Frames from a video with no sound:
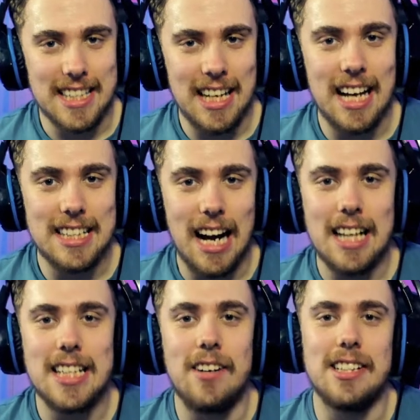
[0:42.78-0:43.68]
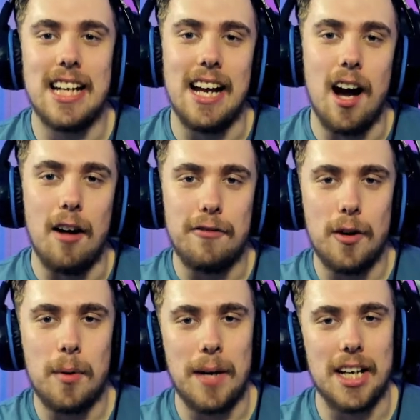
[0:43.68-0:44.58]
Till I Die series here on
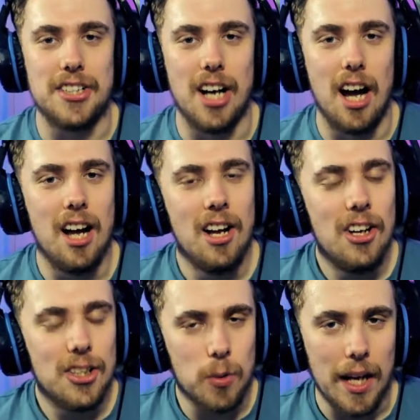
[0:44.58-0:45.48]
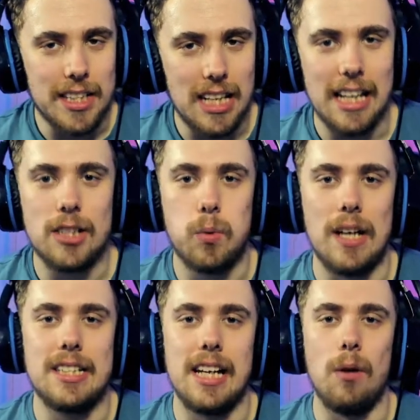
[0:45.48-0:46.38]
Football Manager
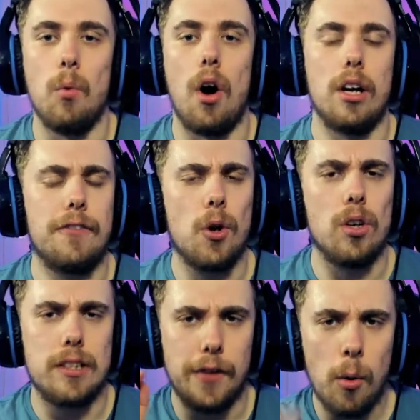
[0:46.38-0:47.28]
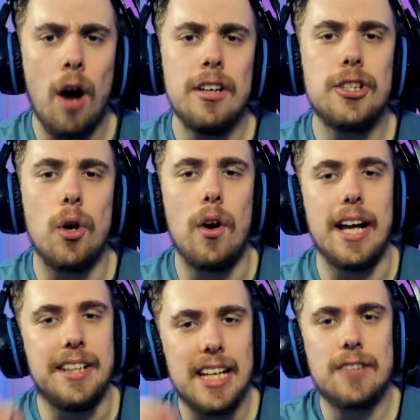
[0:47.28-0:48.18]
2021. Of course, if you are
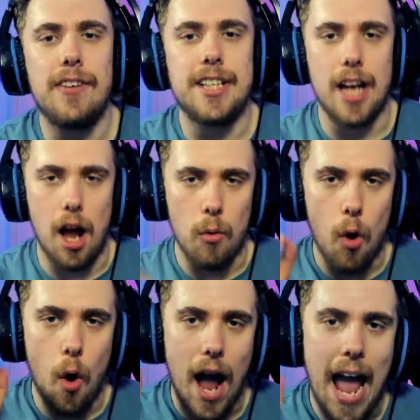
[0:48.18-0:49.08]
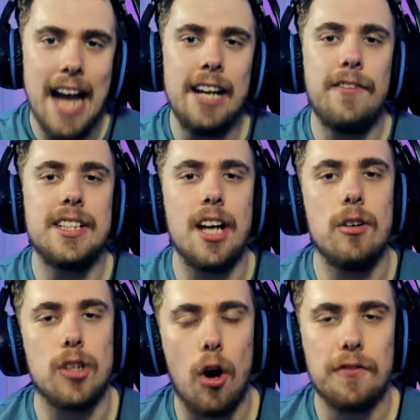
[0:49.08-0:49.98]
enjoying this video or any
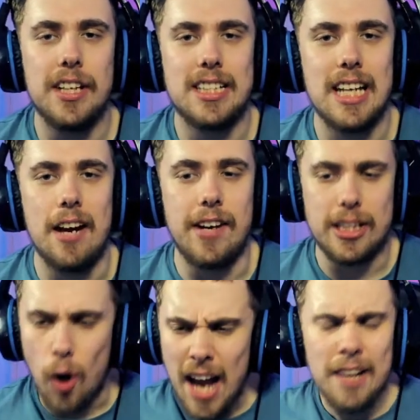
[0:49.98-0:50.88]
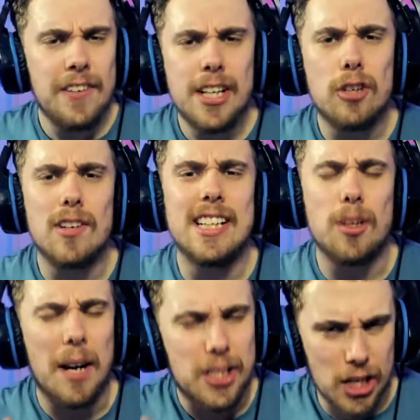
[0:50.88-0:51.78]
videos of this series or any videos released
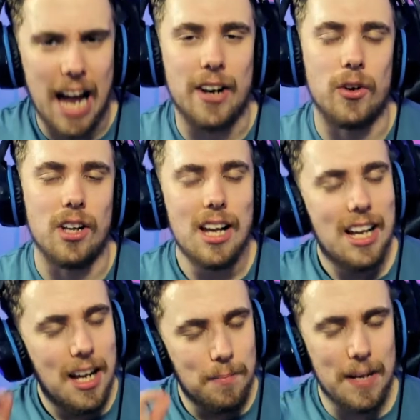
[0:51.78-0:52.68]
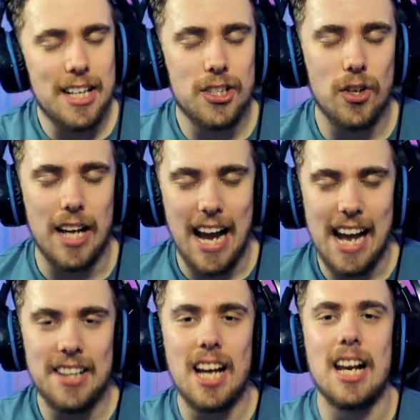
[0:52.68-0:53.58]
on my channel, make sure you're
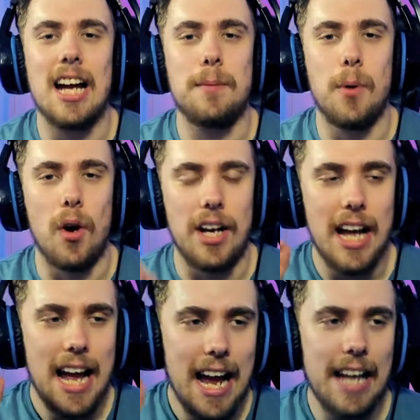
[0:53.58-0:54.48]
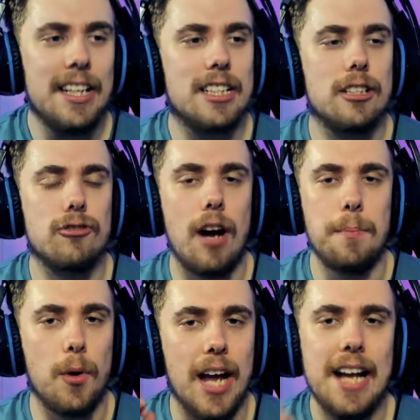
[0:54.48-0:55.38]
hitting that like button, hitting that subscribe
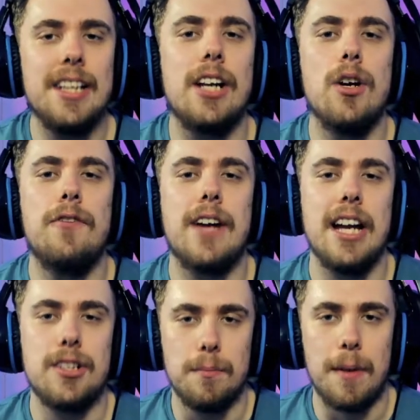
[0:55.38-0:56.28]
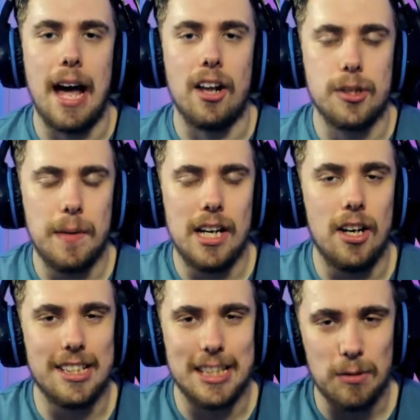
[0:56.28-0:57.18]
button, hitting that notification bell to be
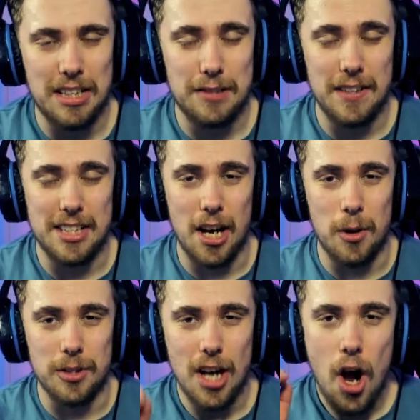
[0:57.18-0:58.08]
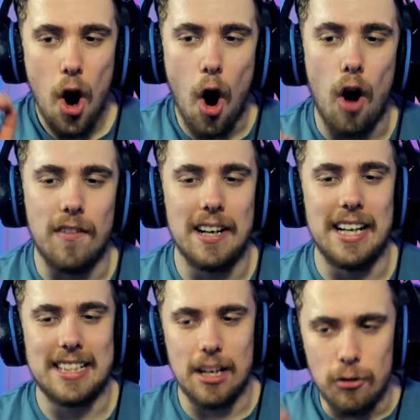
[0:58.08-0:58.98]
alerted when these videos are
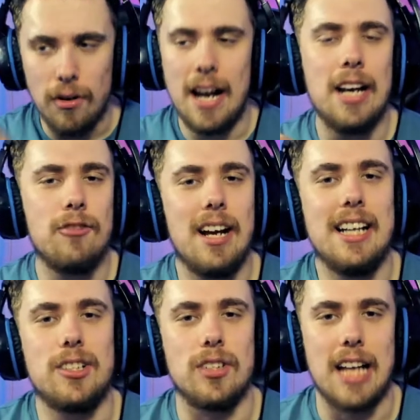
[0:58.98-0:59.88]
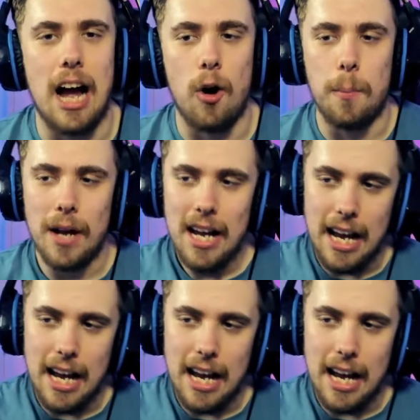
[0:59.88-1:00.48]
released. It really does help.